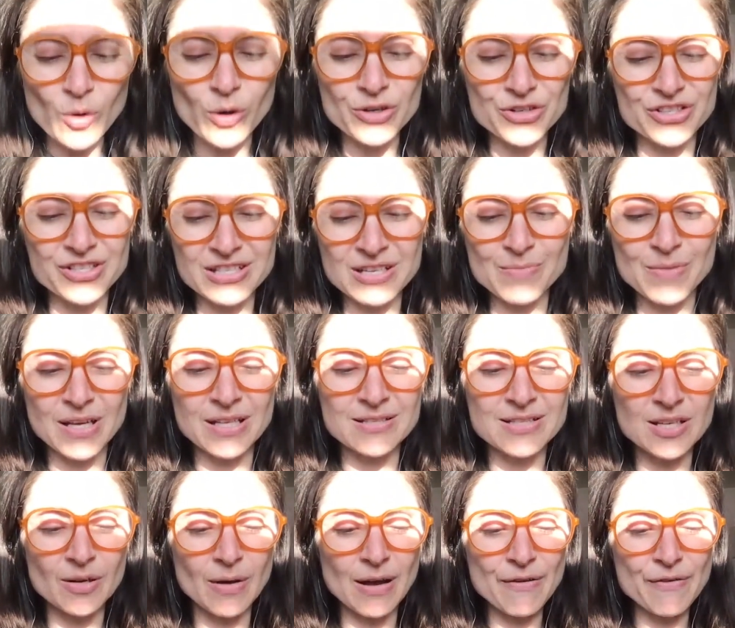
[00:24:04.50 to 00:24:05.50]
gorgeous to me.
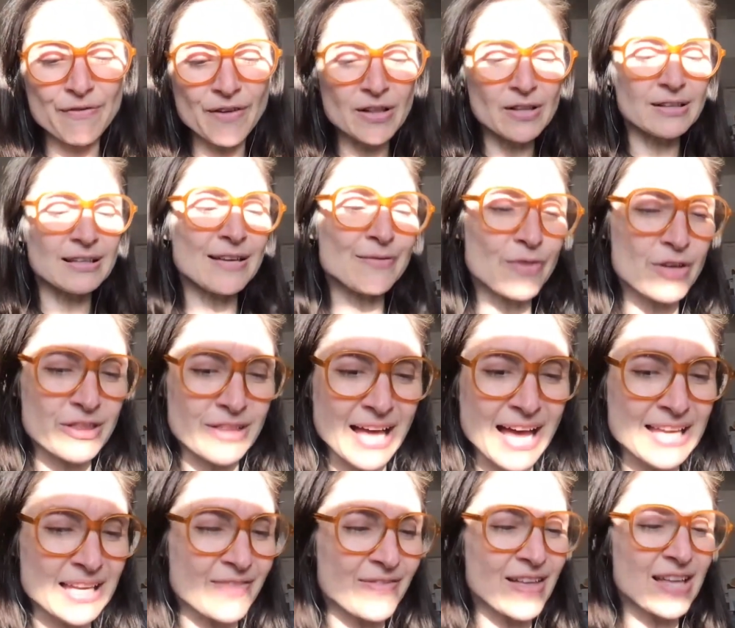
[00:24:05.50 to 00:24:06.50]
And so I fell in love with
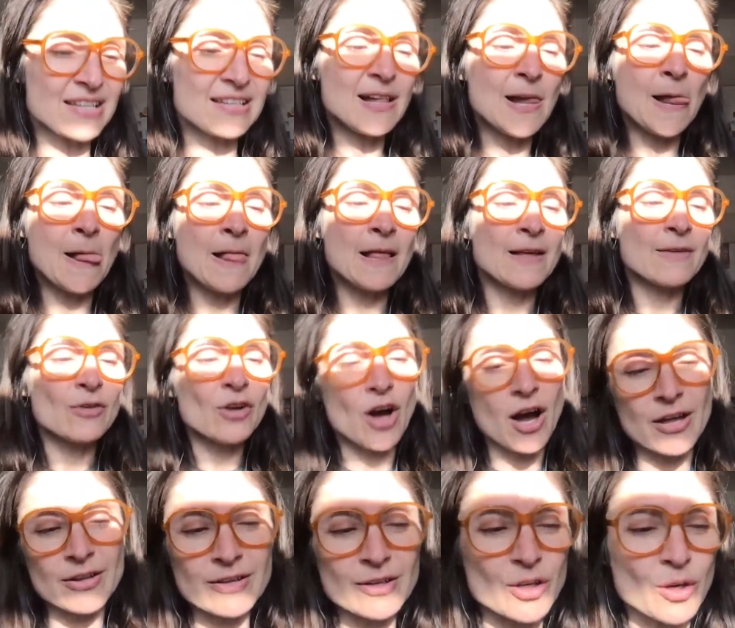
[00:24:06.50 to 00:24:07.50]
that, and then
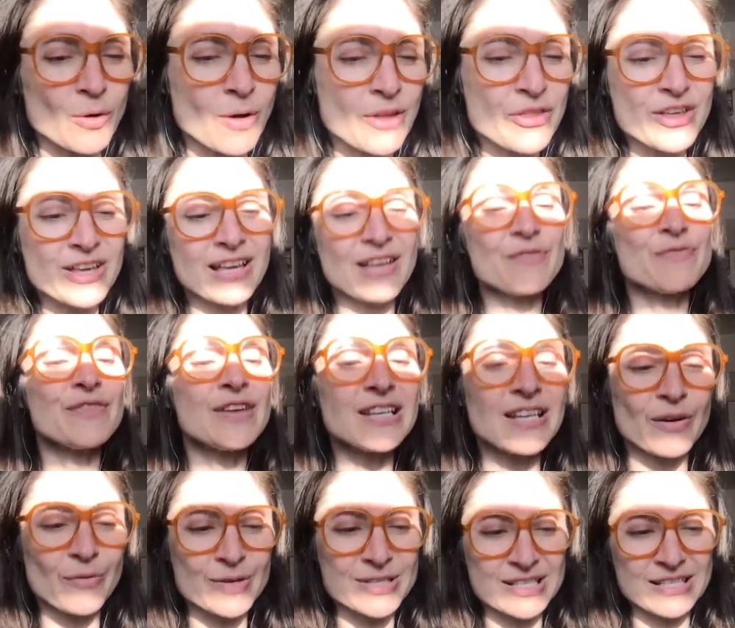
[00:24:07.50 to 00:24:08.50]
got, I think
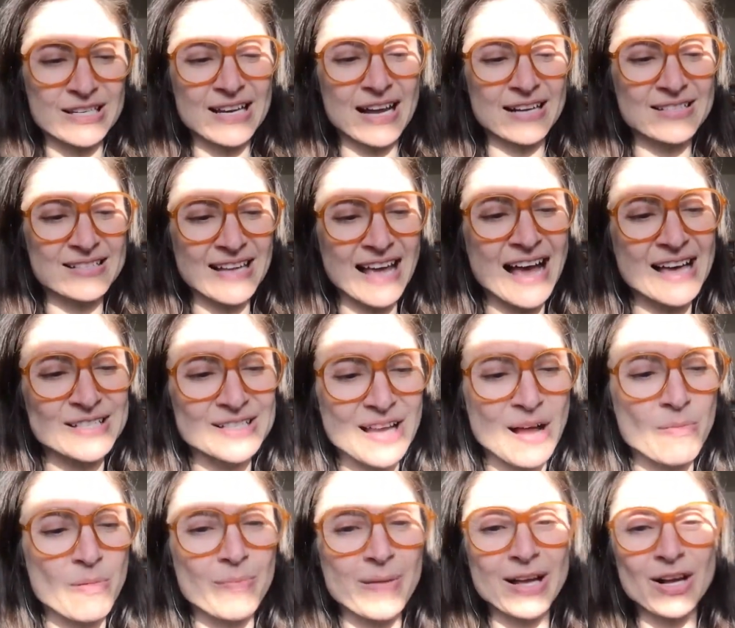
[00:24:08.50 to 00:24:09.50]
Evita was the next cast
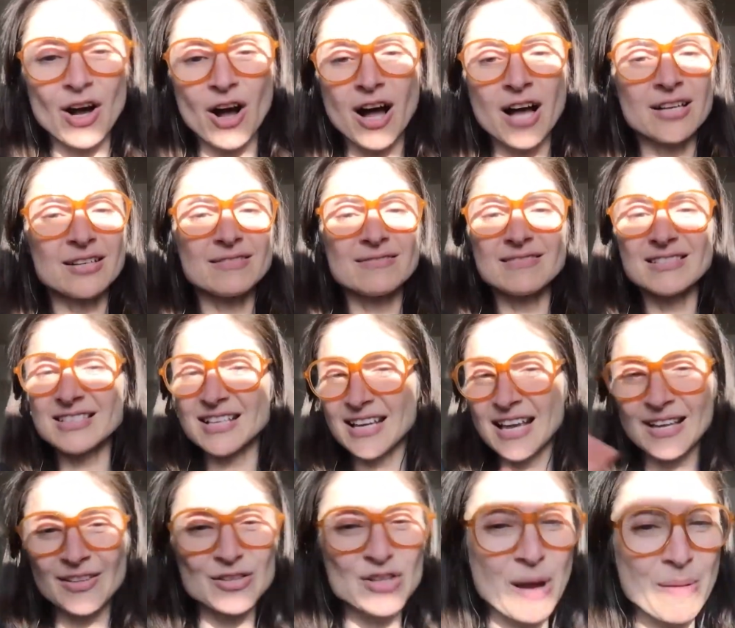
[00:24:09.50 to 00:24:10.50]
album I got,
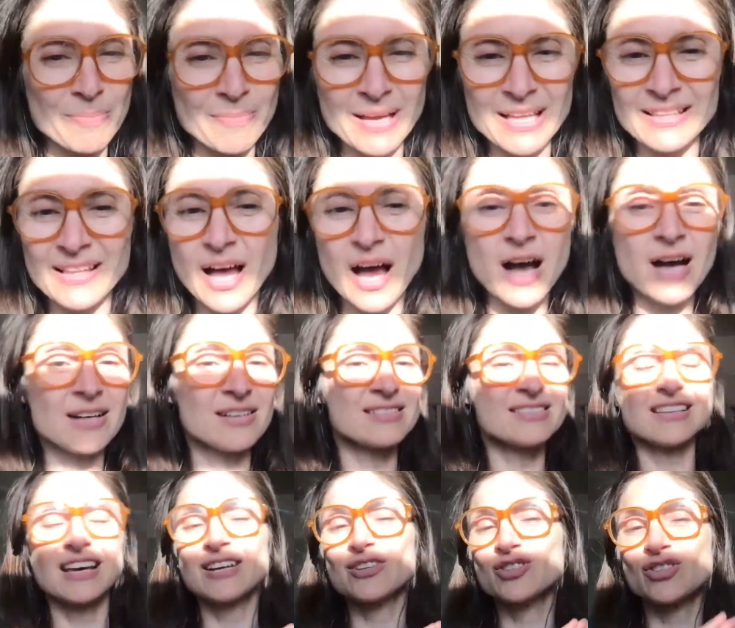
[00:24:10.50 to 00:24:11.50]
singing at the top of my lungs,